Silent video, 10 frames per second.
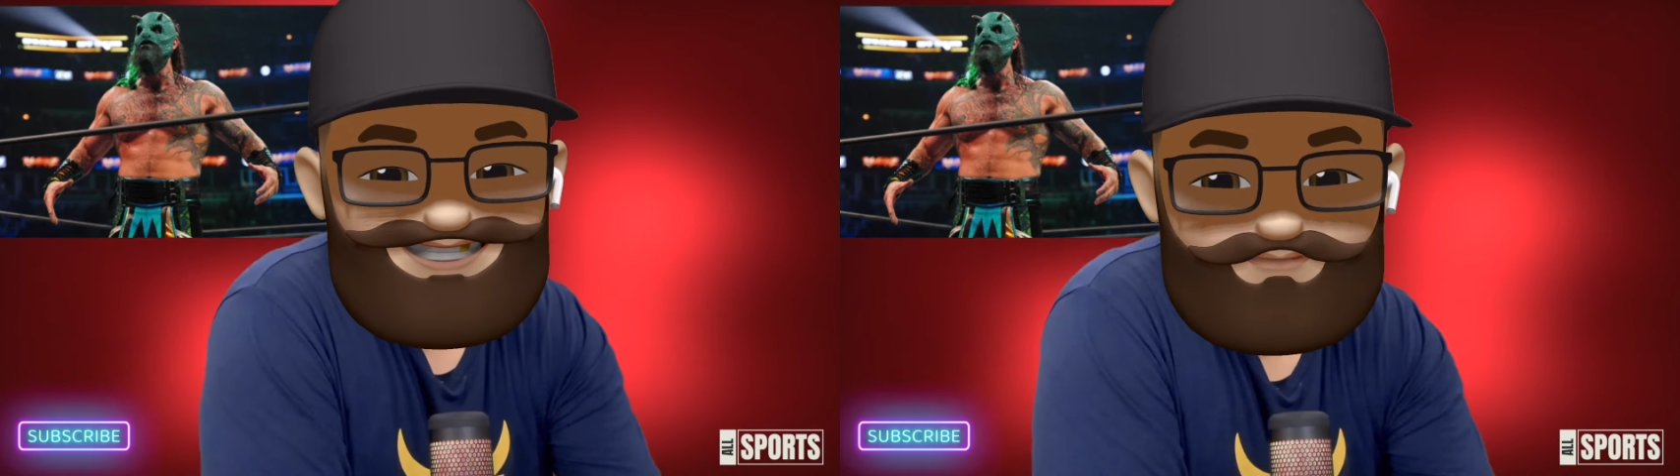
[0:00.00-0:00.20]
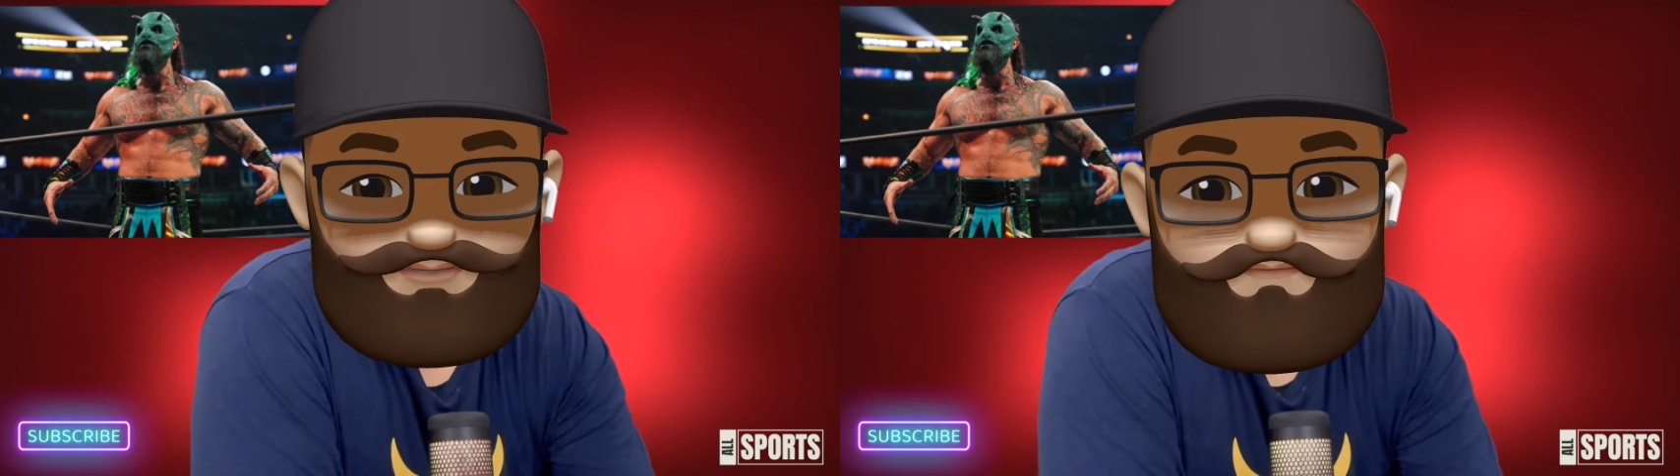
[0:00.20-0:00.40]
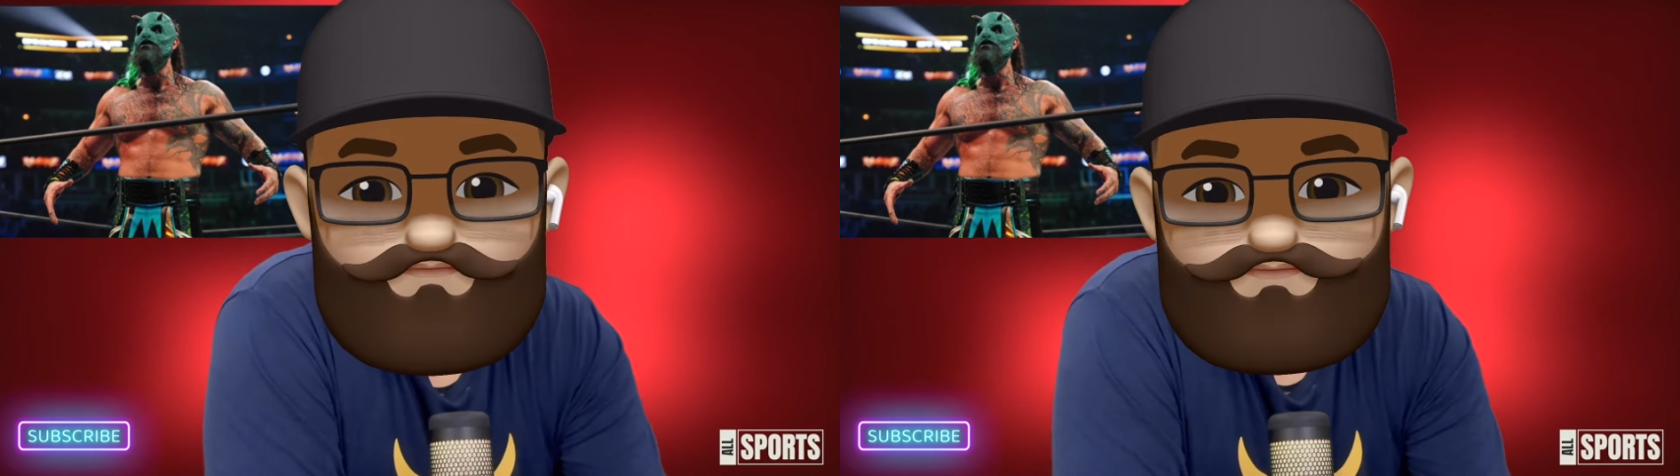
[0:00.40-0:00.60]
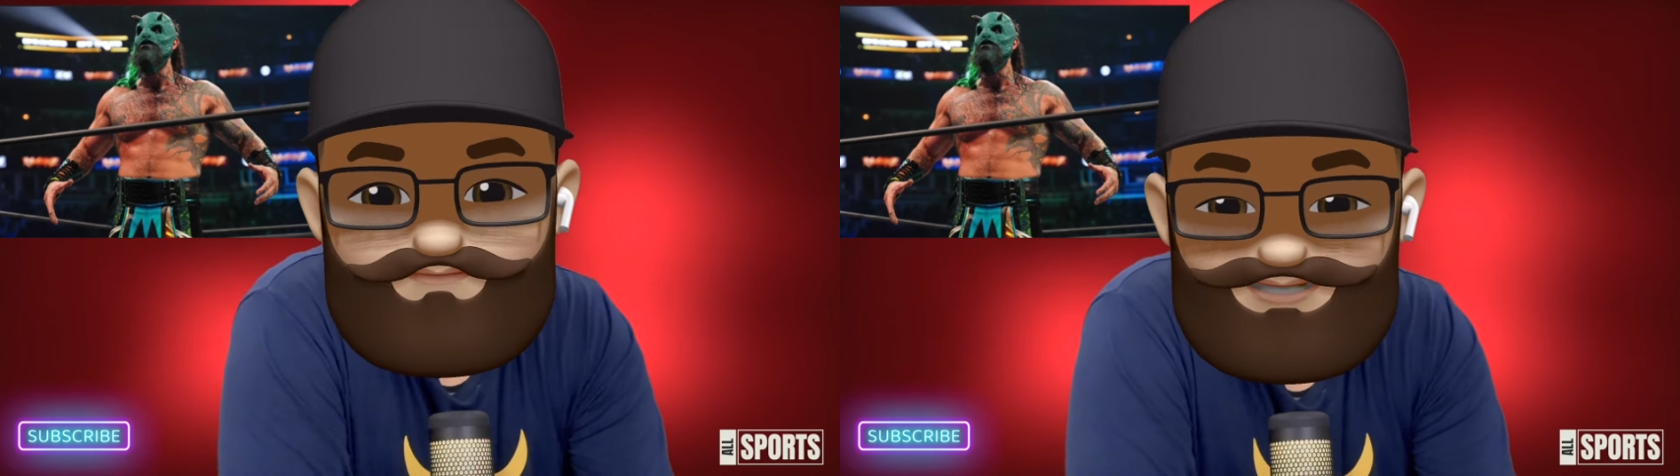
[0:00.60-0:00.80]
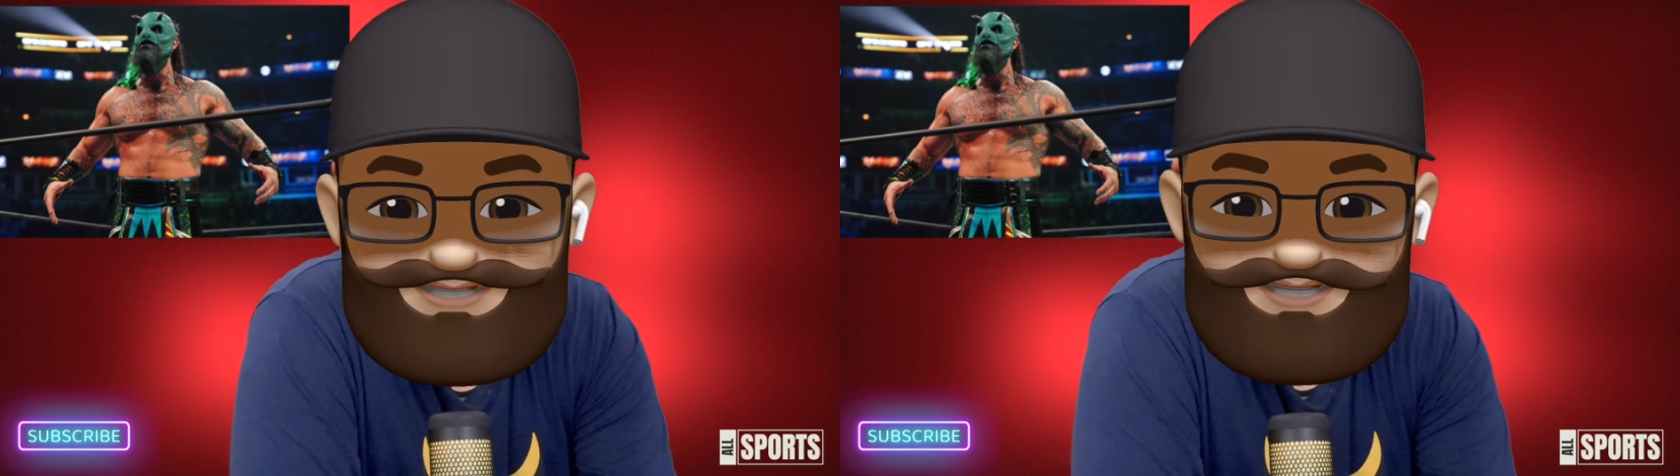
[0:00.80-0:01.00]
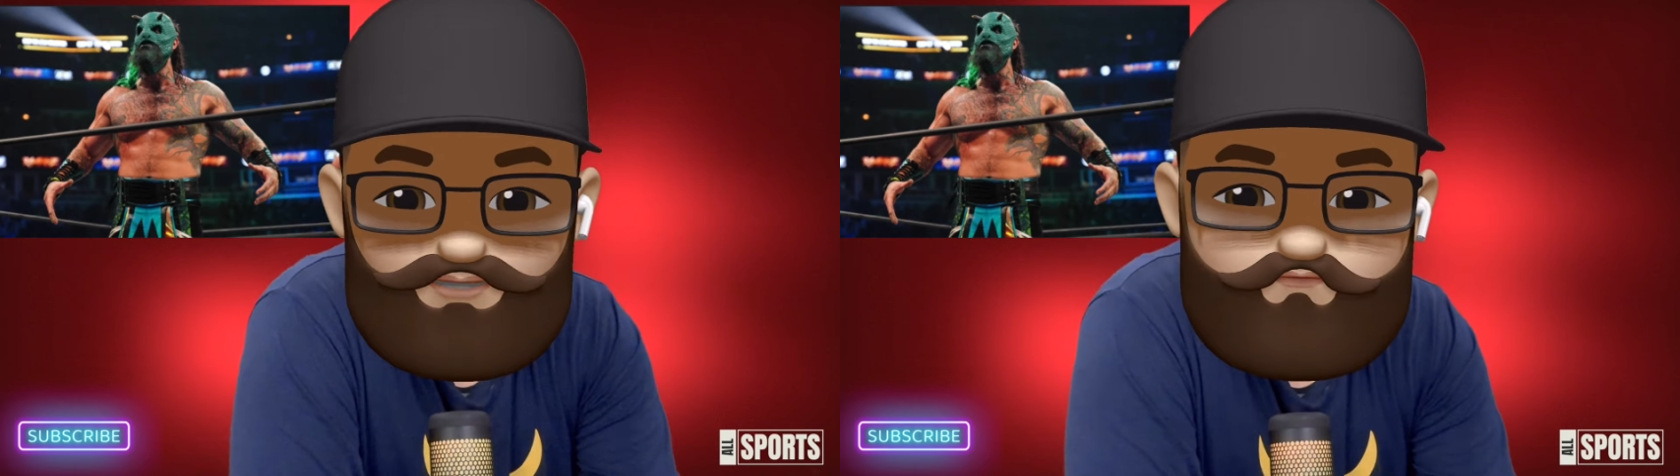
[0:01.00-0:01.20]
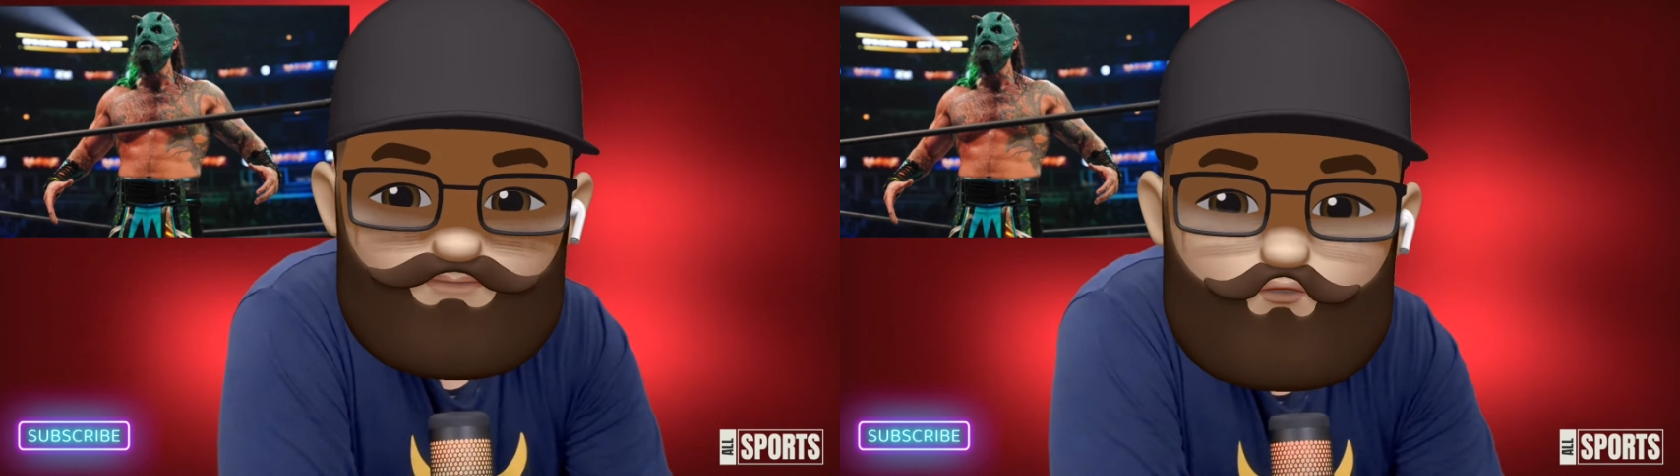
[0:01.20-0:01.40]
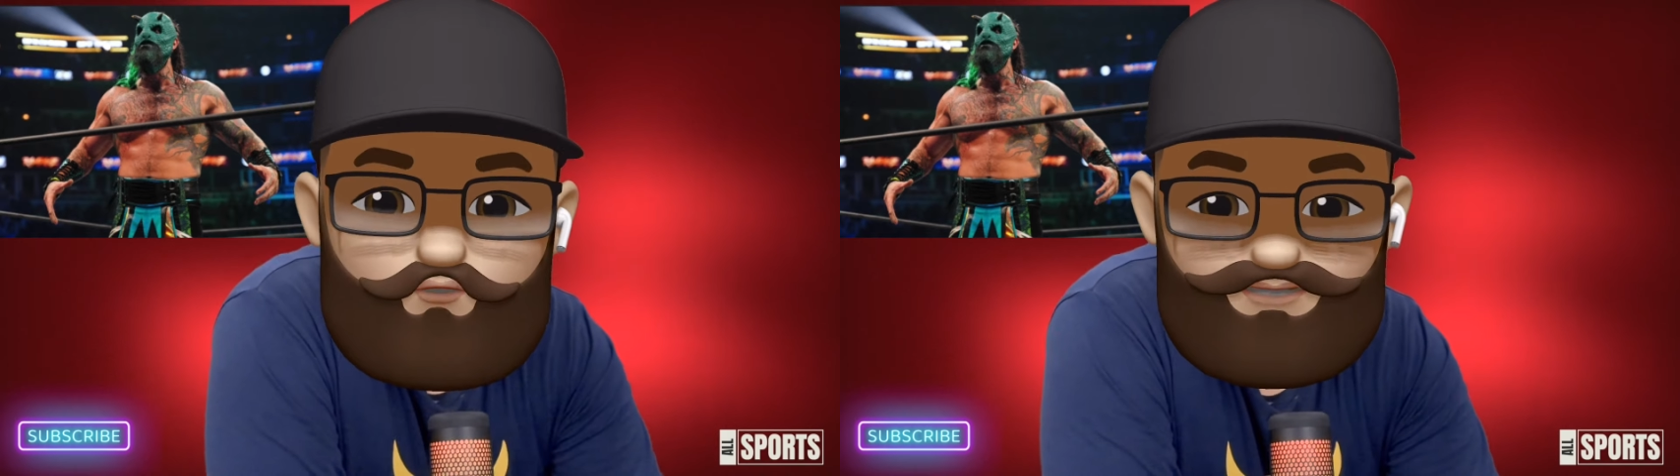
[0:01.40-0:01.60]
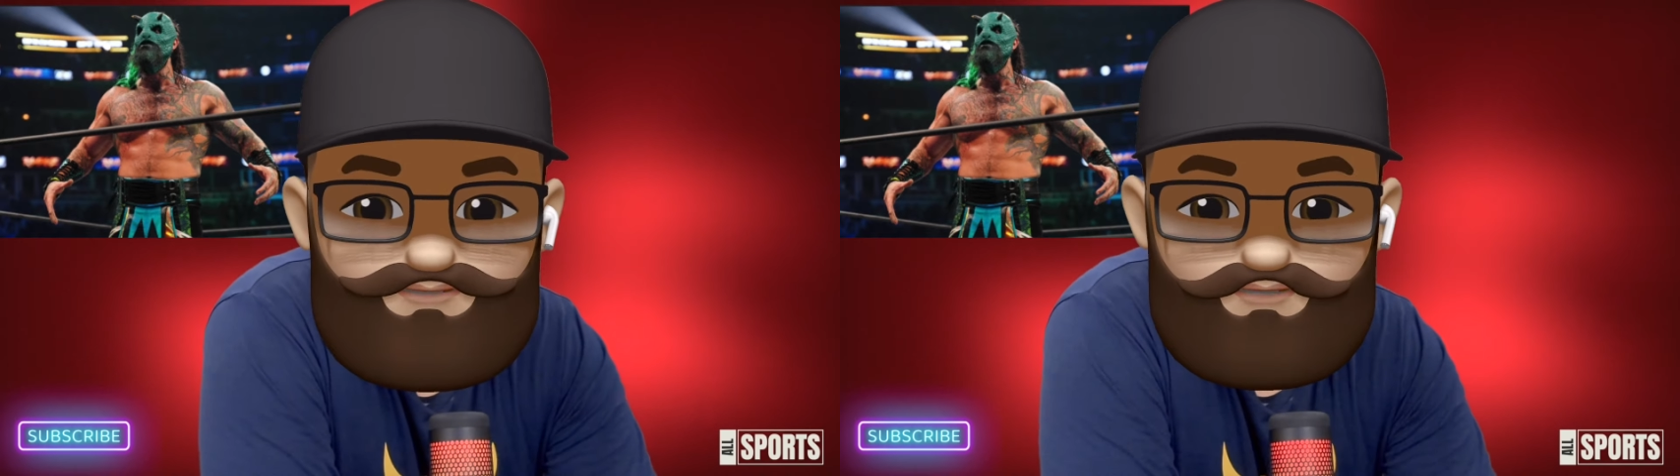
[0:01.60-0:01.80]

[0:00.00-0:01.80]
well, he's reportedly